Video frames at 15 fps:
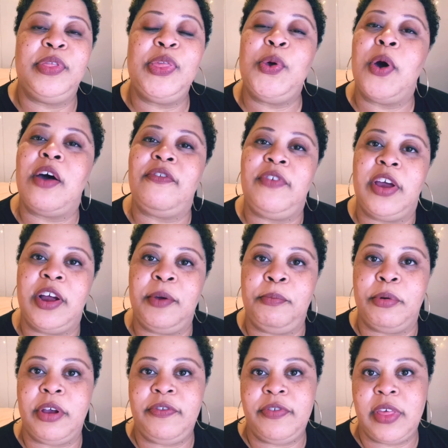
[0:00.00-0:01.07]
you all very
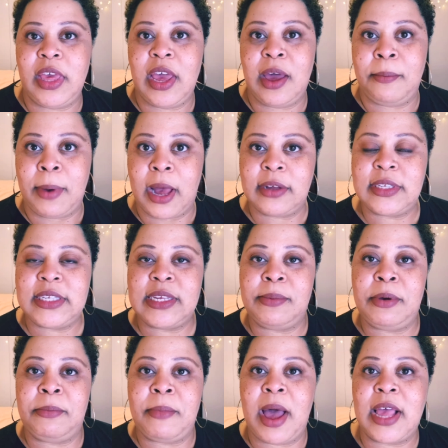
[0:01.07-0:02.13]
briefly about some
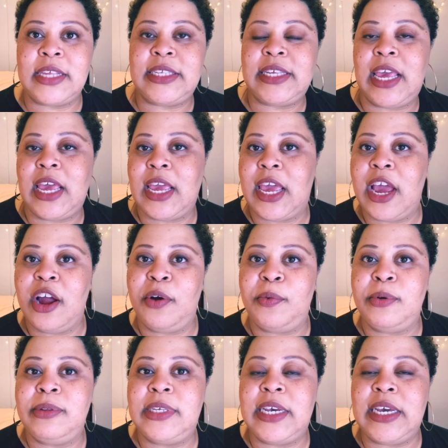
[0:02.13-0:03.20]
of my skincare
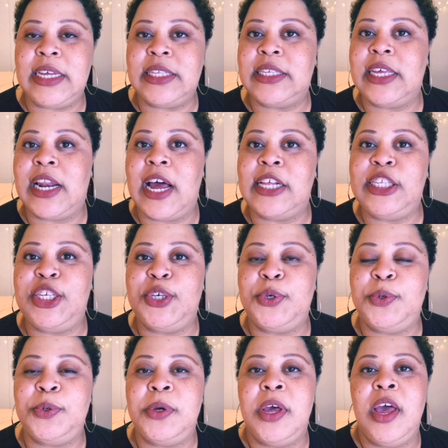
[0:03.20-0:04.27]
routines that I
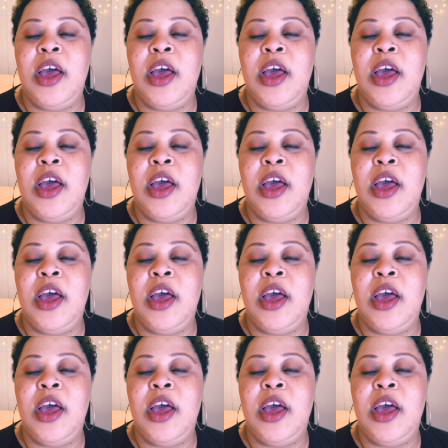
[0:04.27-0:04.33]
do.